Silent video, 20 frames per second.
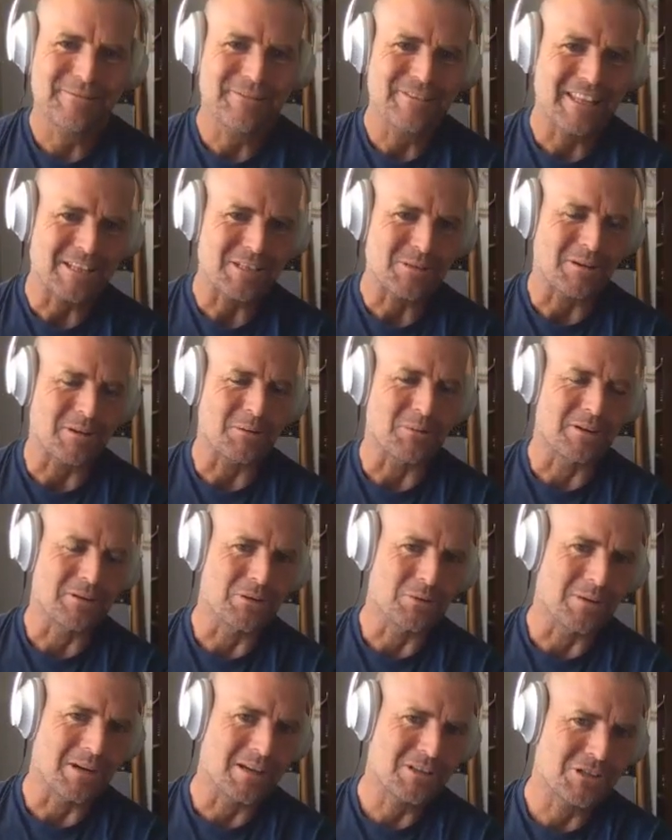That's what I wanted
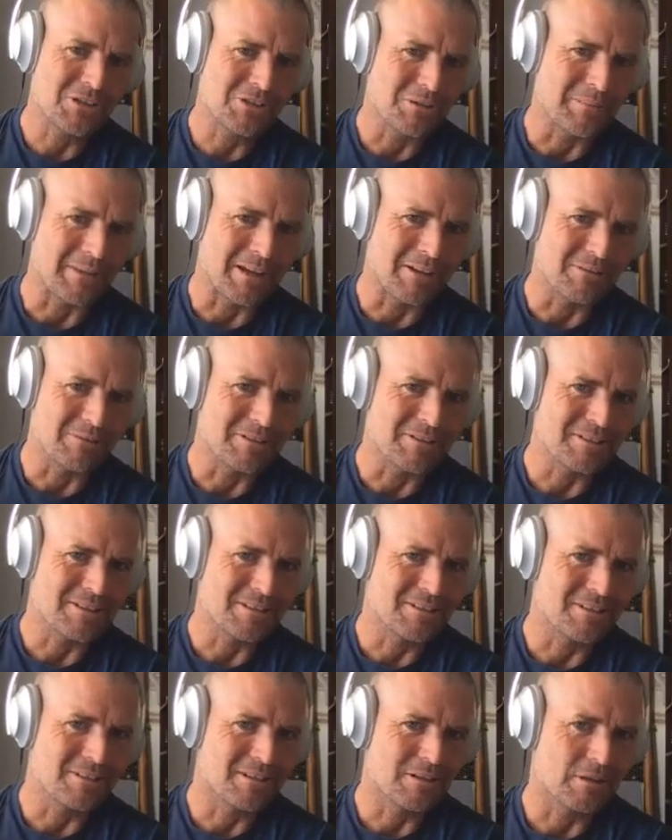to ask you about, was
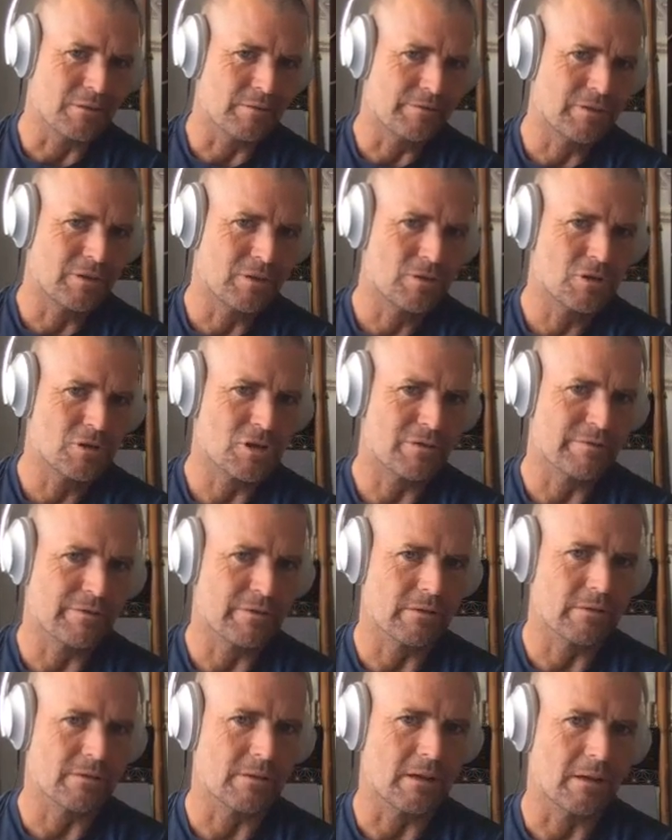confusion.
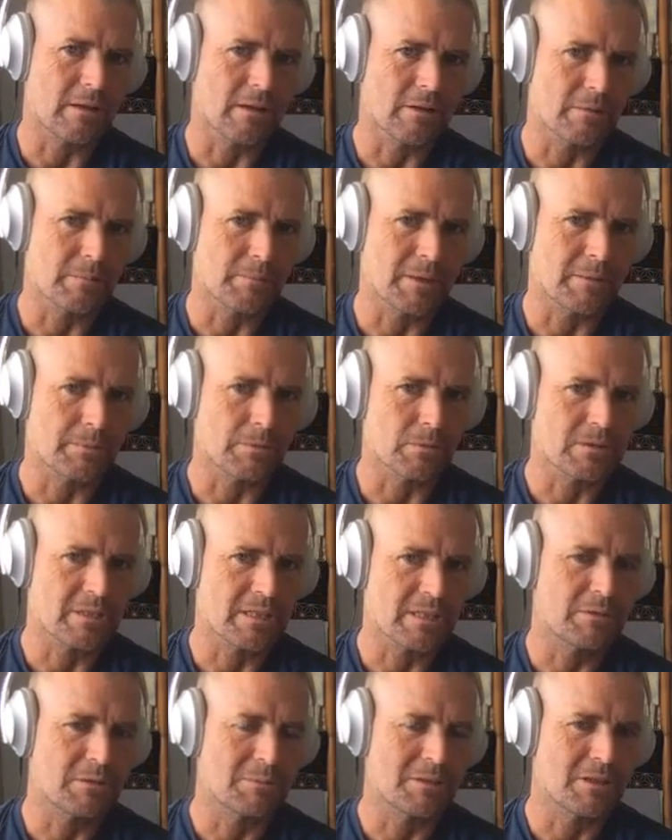For a lot of people
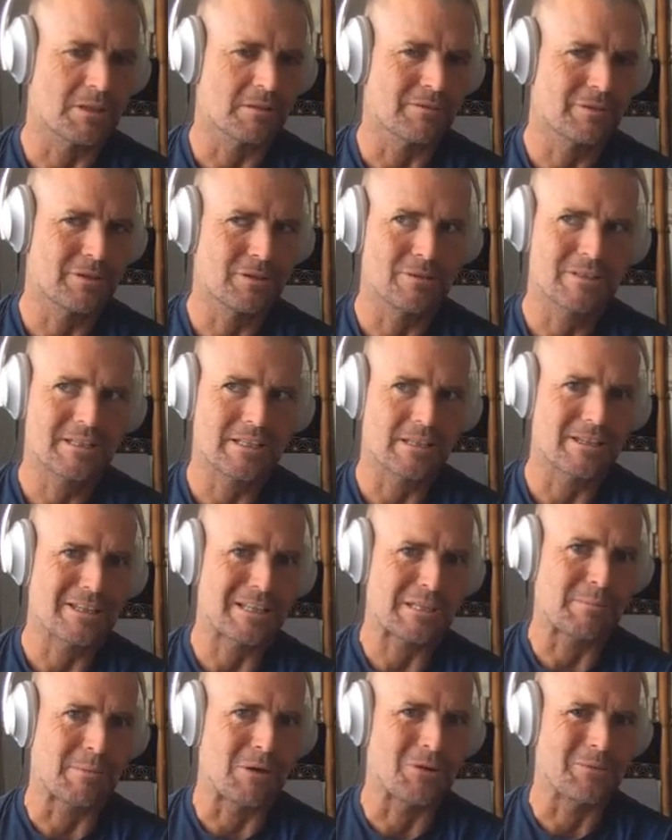seem to be confused in
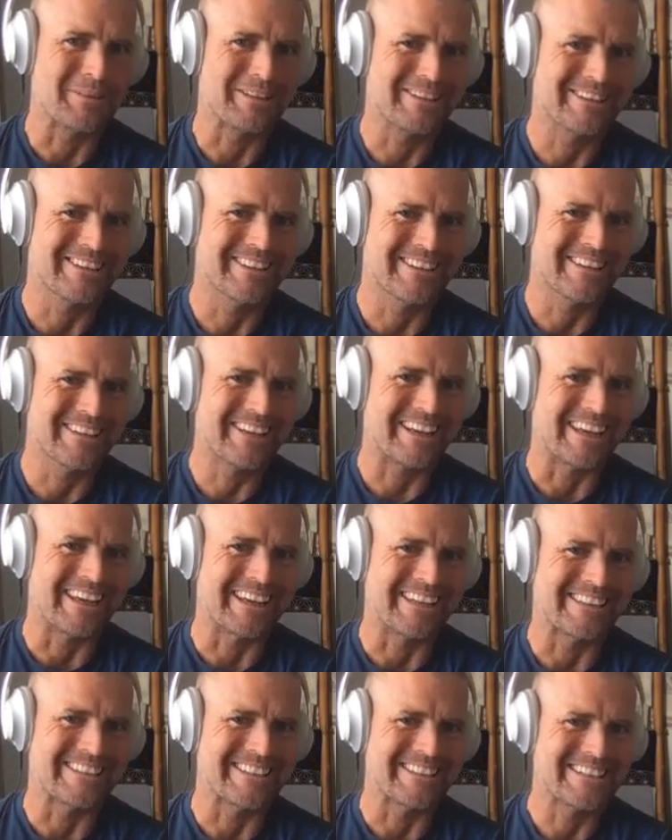this moment.
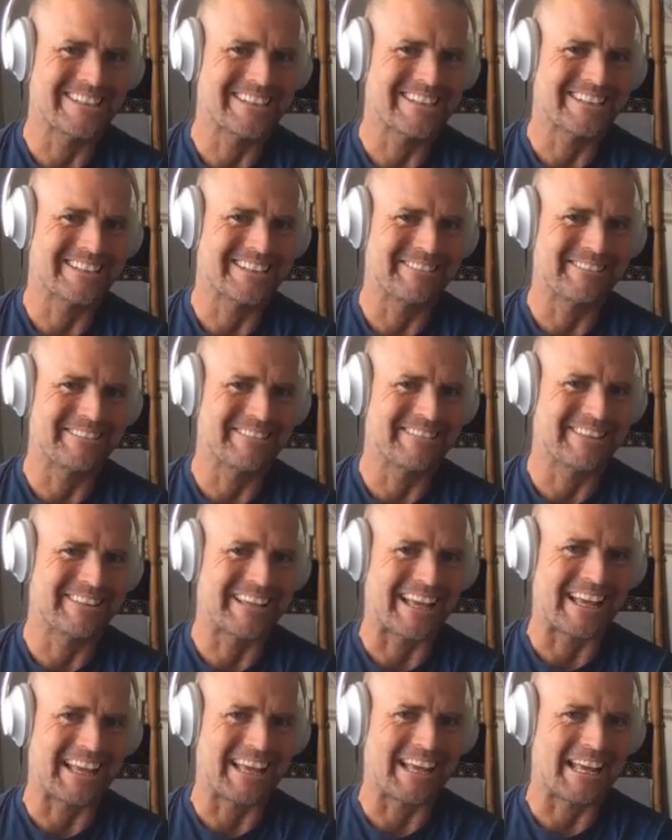And
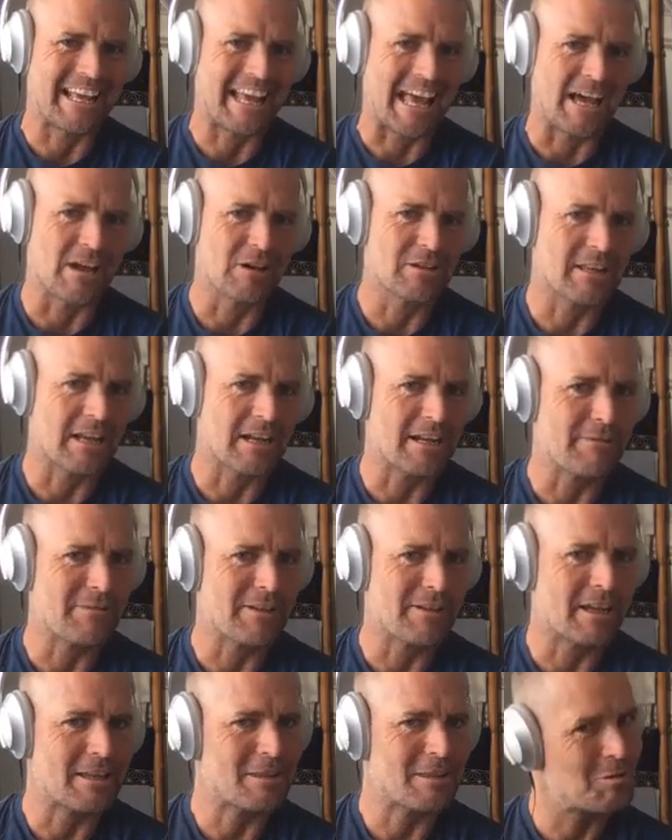how do they
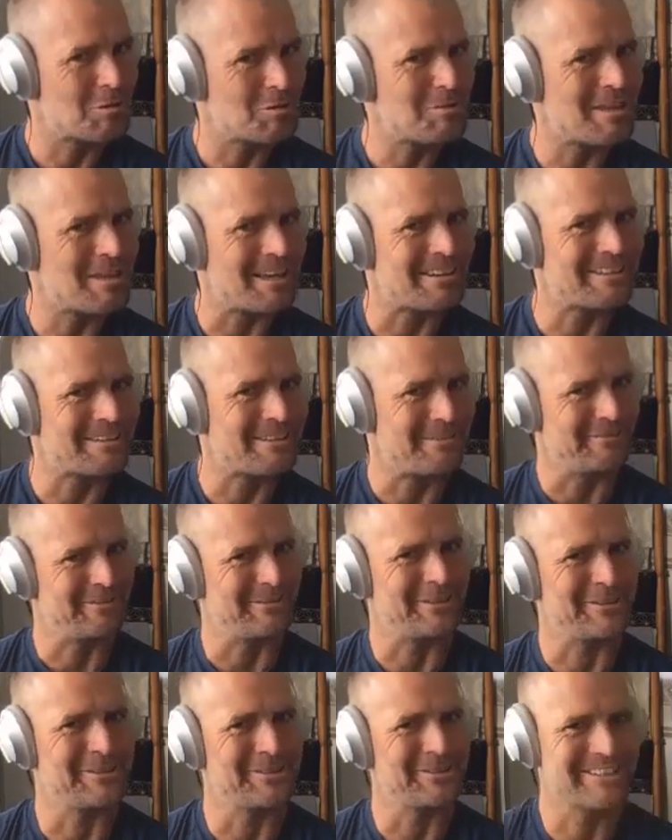navigate through that
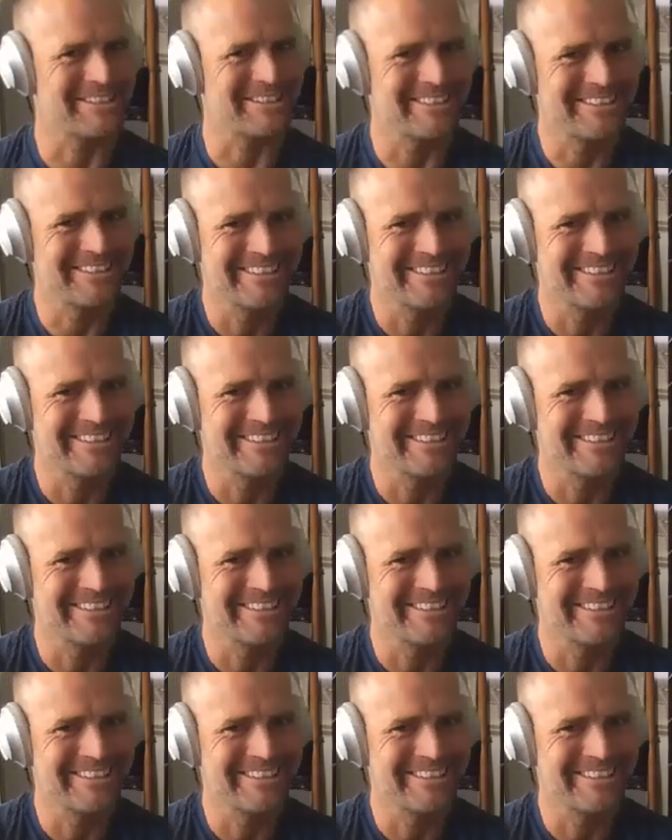confusion?